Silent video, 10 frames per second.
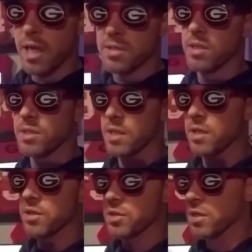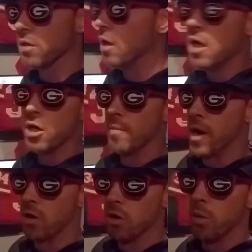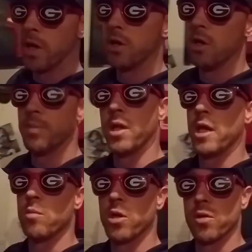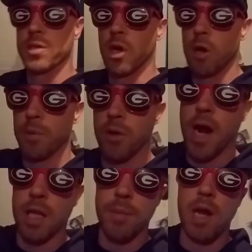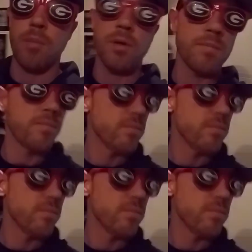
the SEC this year, no matter who we end up playing, whether it's Auburn or Alabama,